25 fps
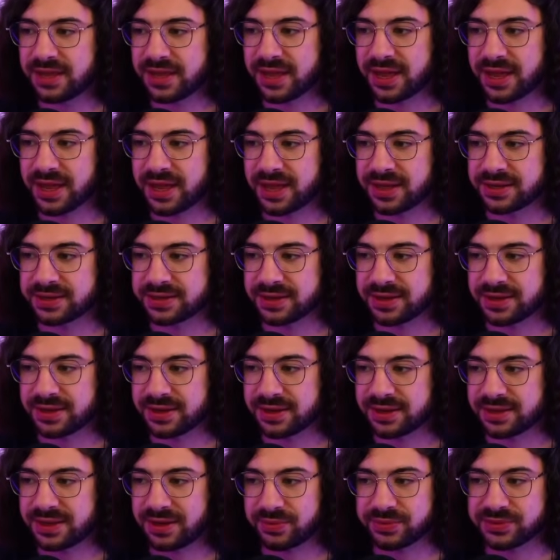And
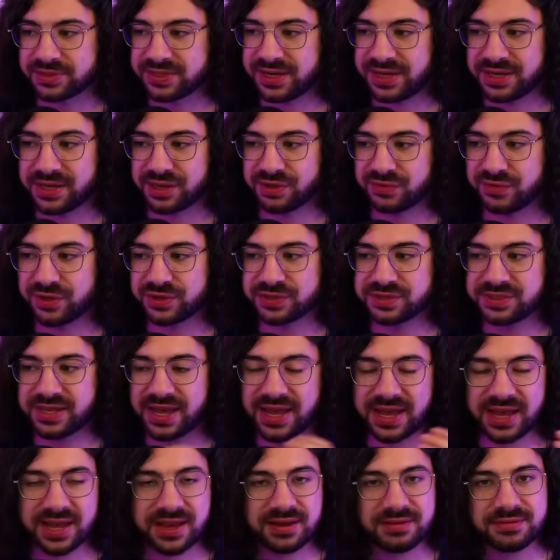that was the end of the first
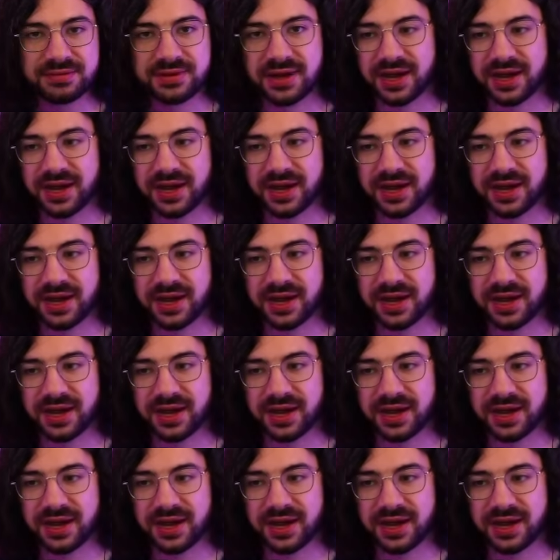day.